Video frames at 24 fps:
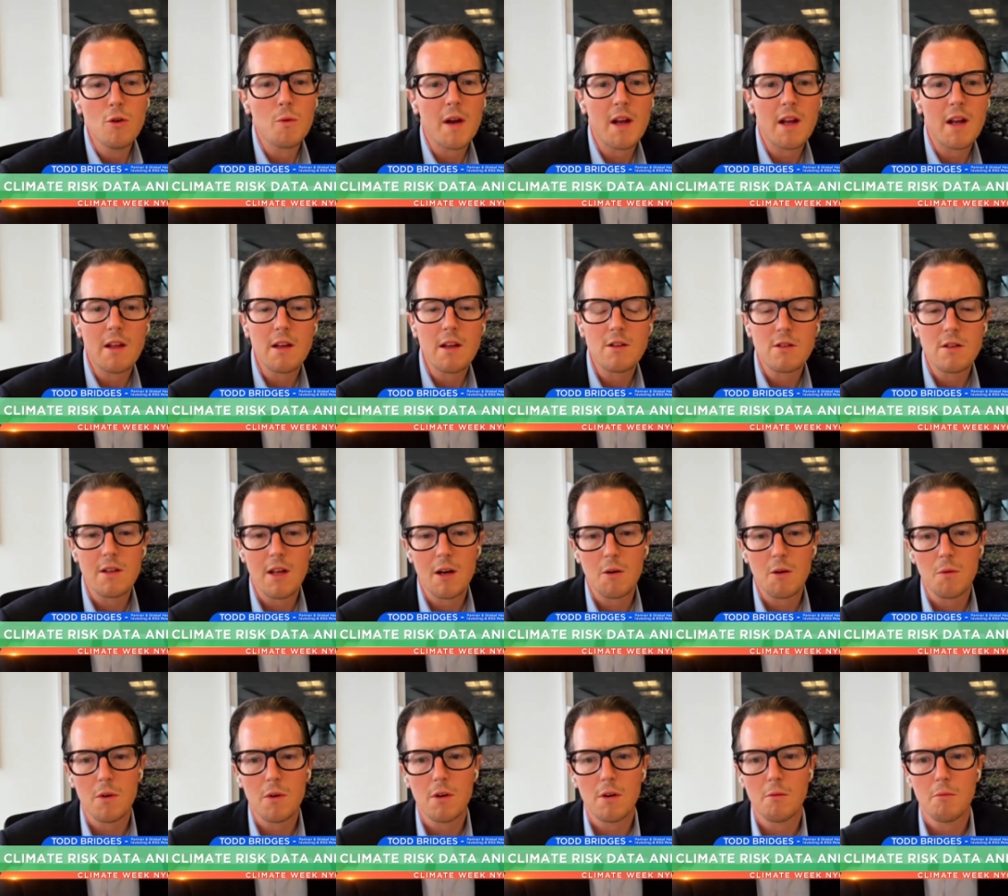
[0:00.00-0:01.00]
regulation
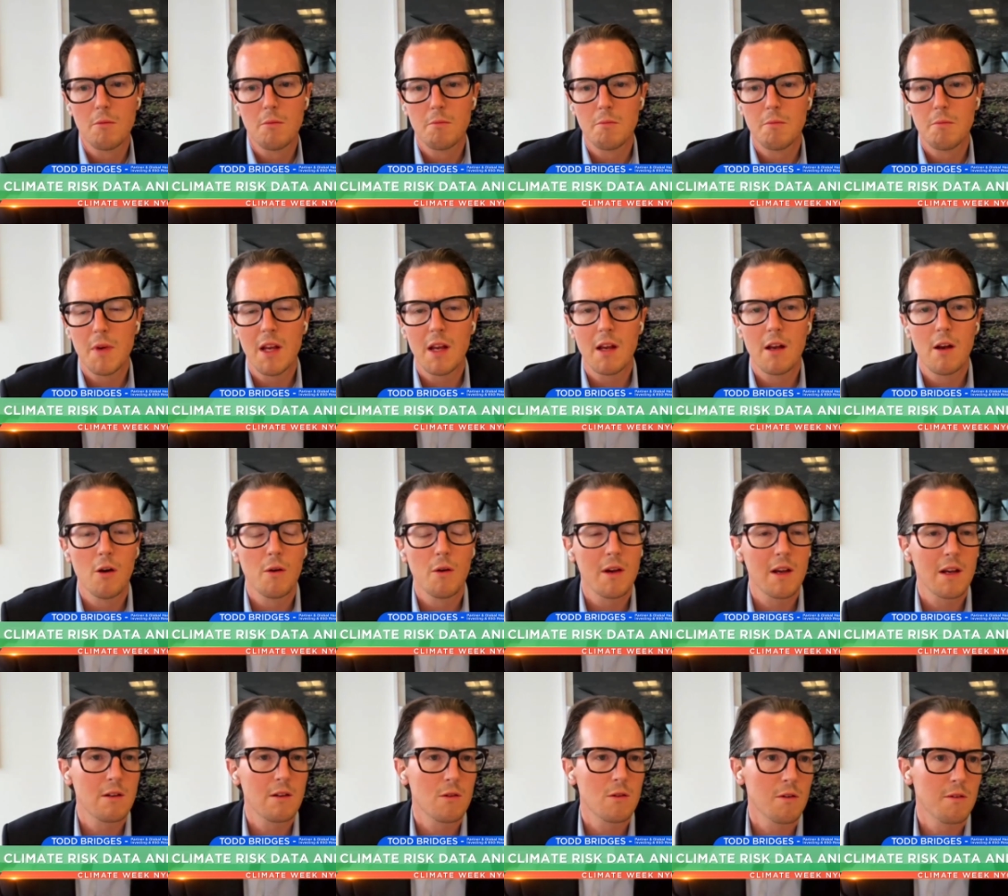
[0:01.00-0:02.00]
that will be
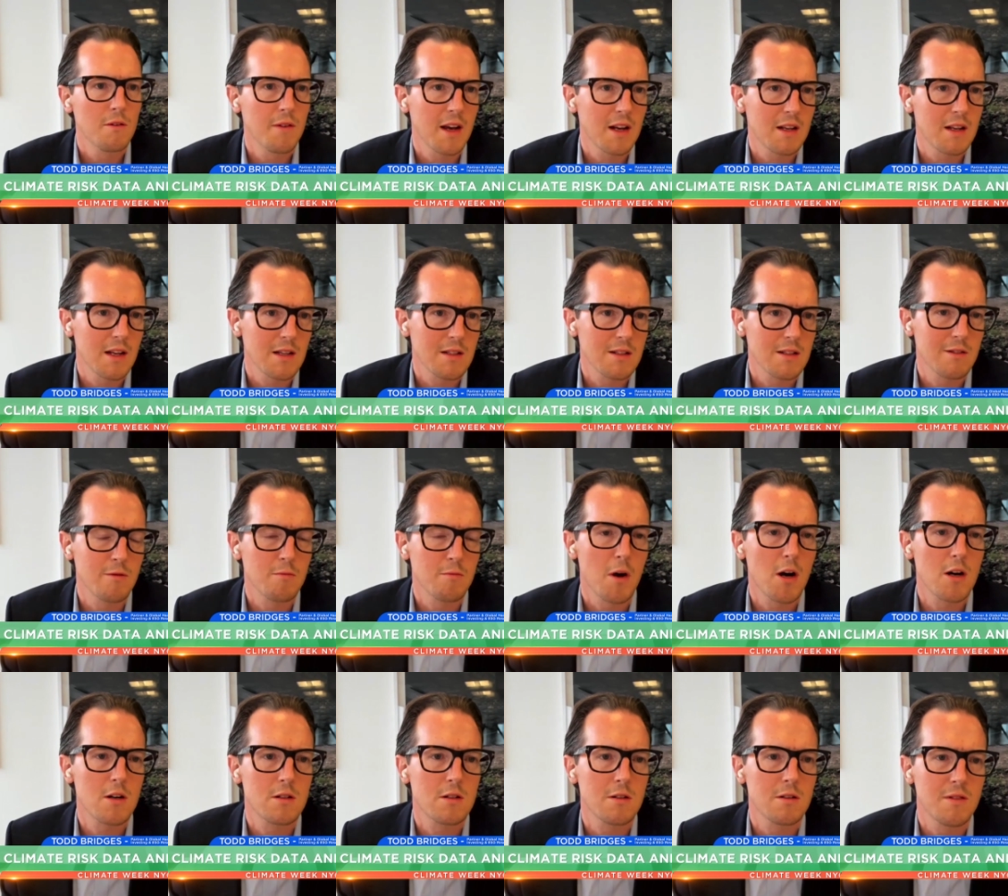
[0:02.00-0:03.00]
going into effect as of
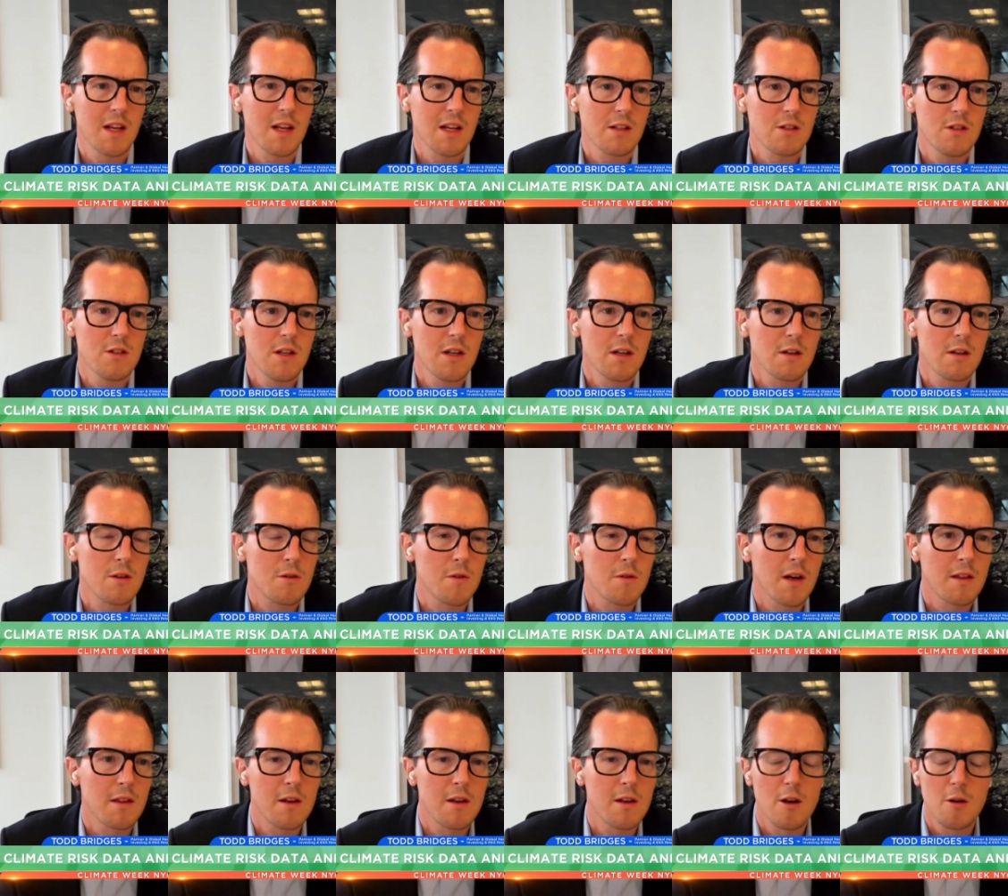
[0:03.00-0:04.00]
March of next year
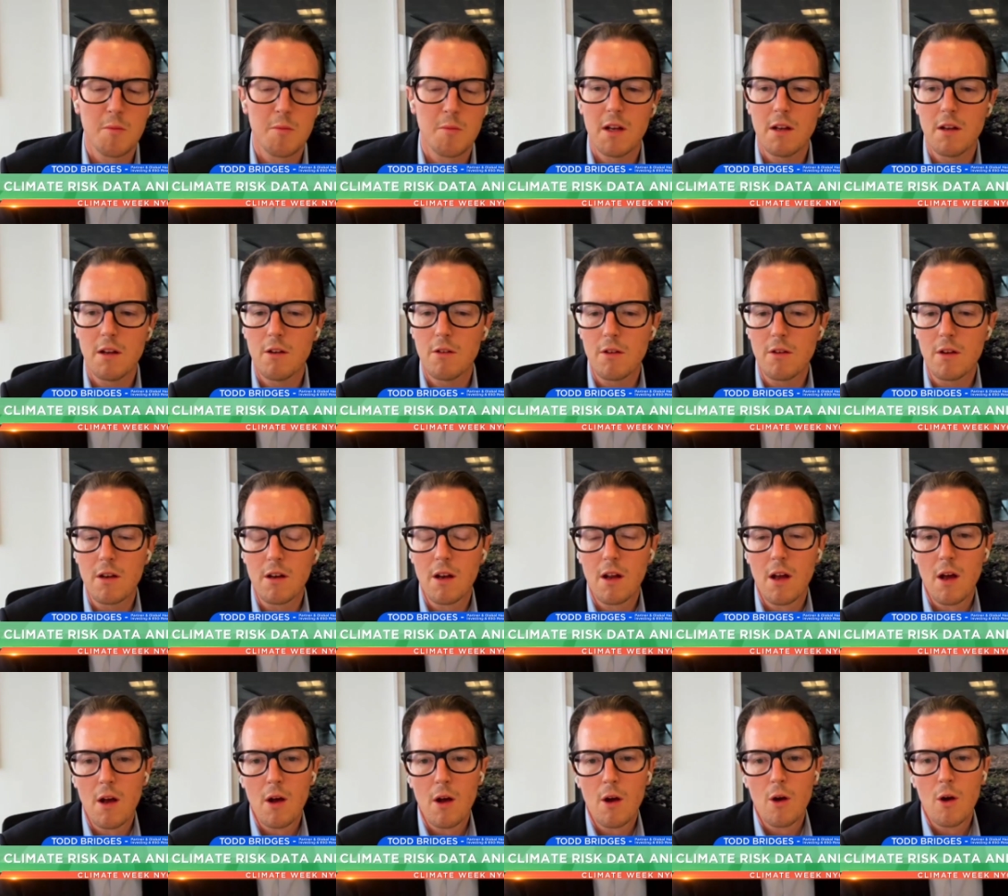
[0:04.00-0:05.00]
throughout the European Union,
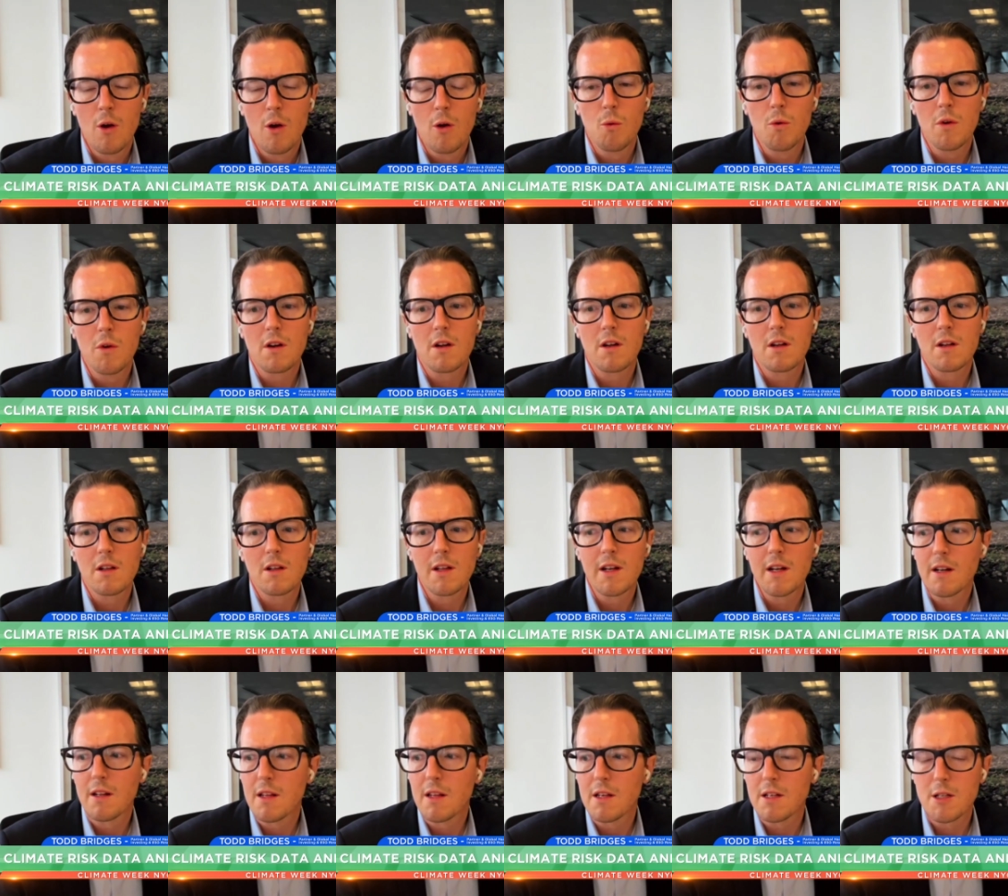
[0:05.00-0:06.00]
will
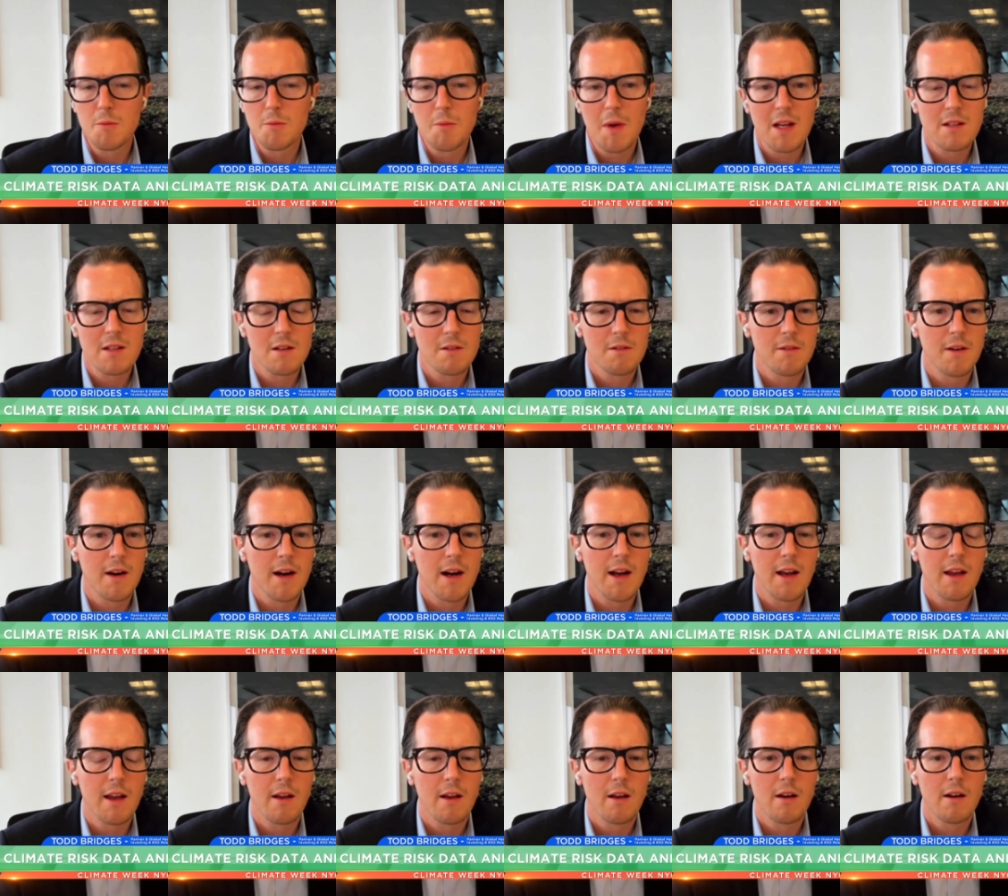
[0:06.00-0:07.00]
clearly
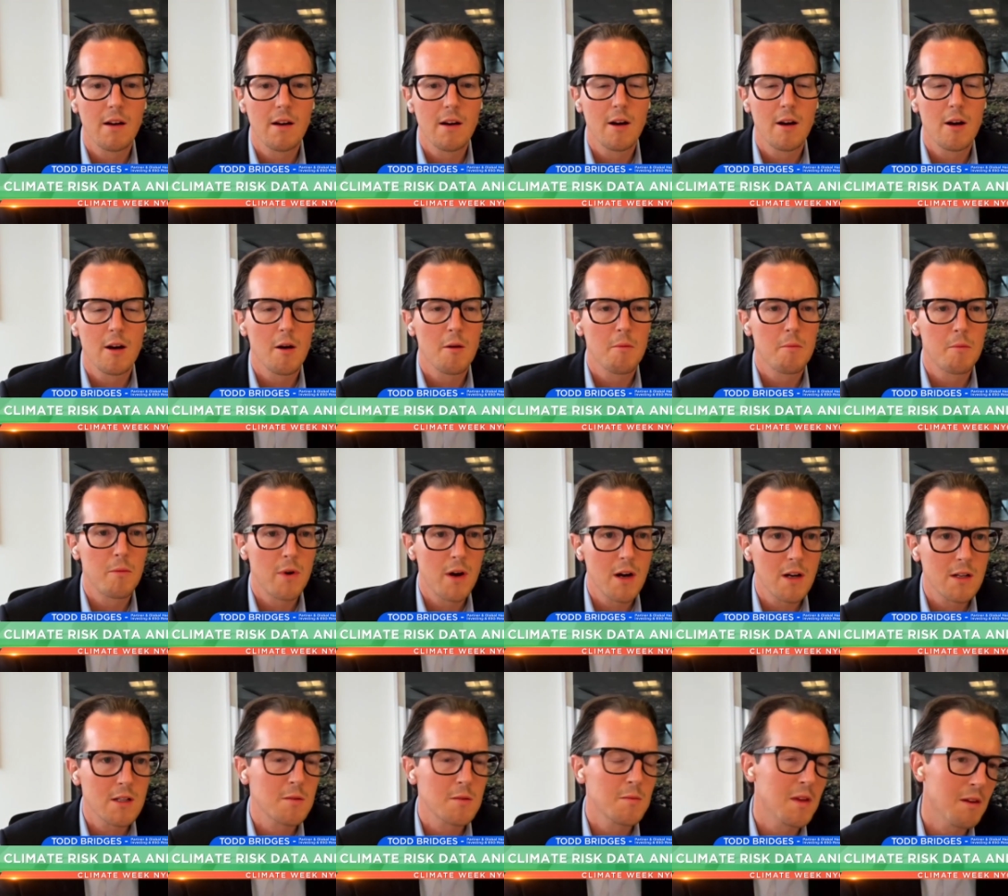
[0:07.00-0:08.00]
specify
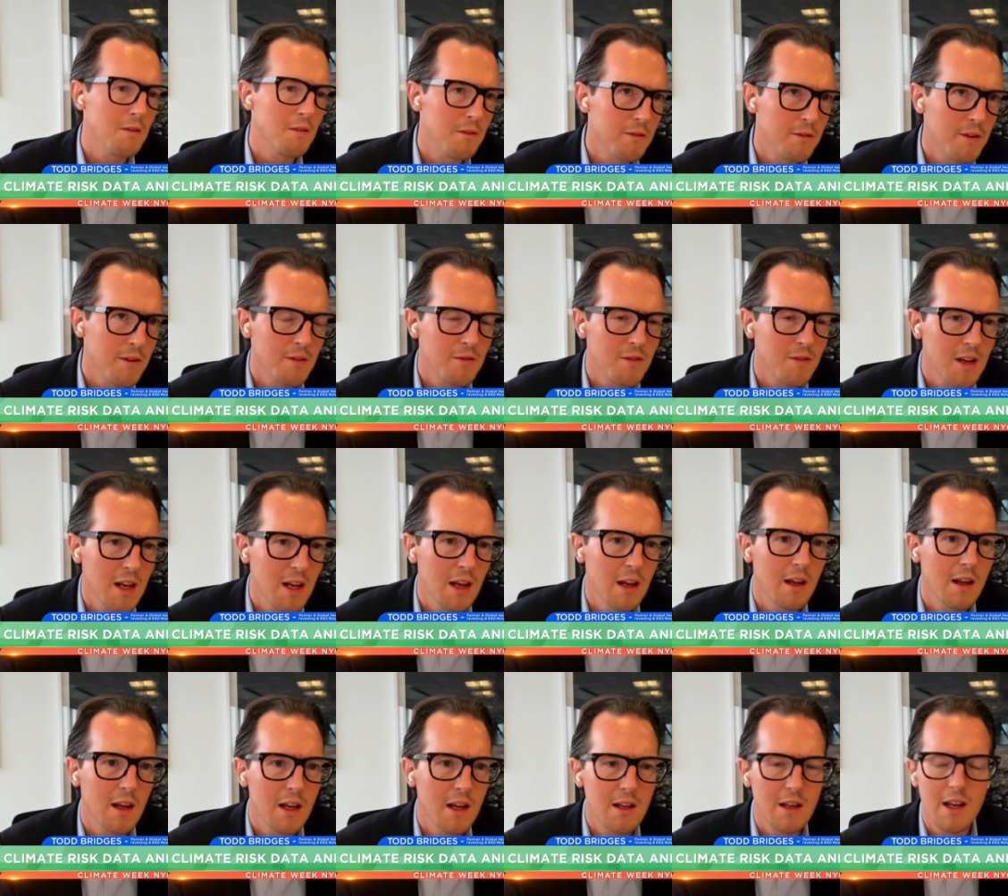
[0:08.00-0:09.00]
approximately
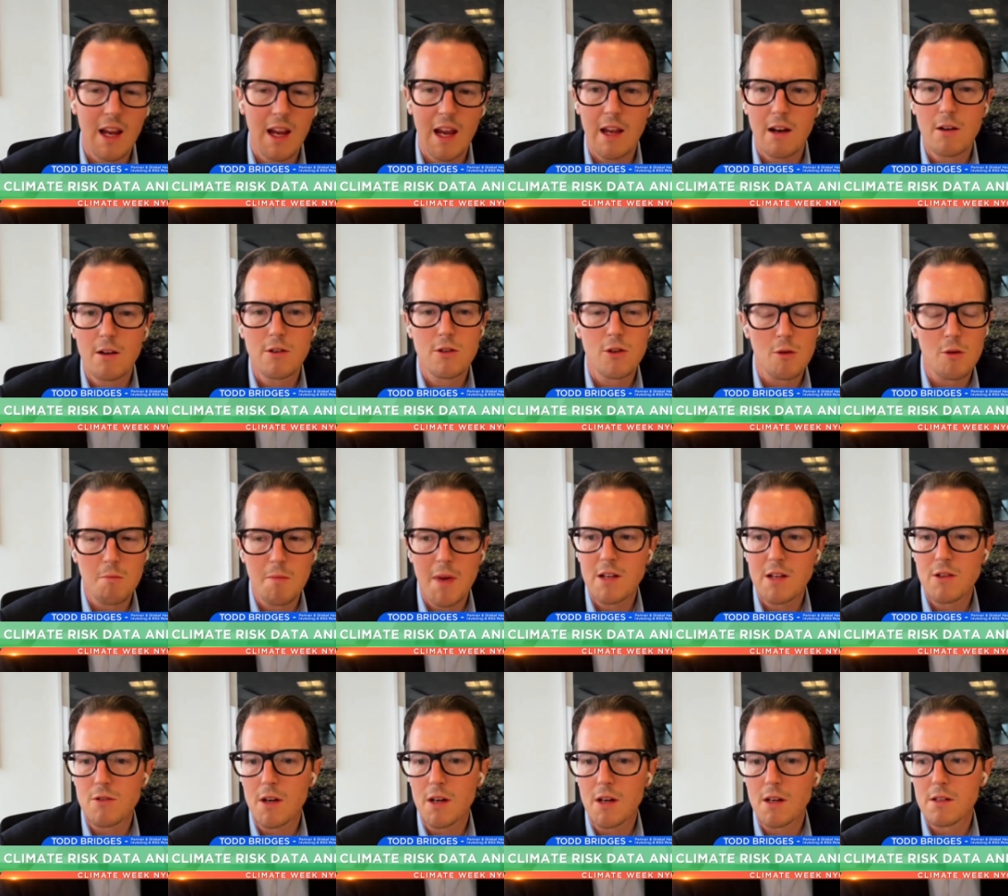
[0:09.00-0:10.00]
50 indicators or
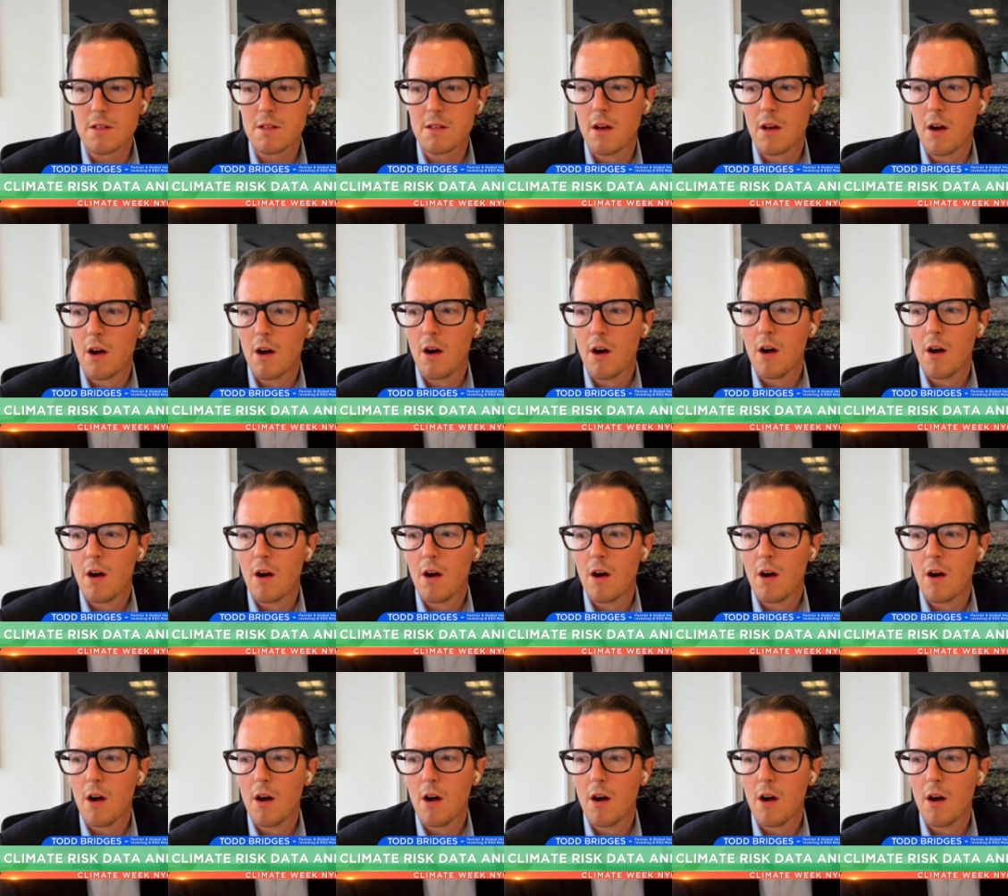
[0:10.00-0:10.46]
metrics,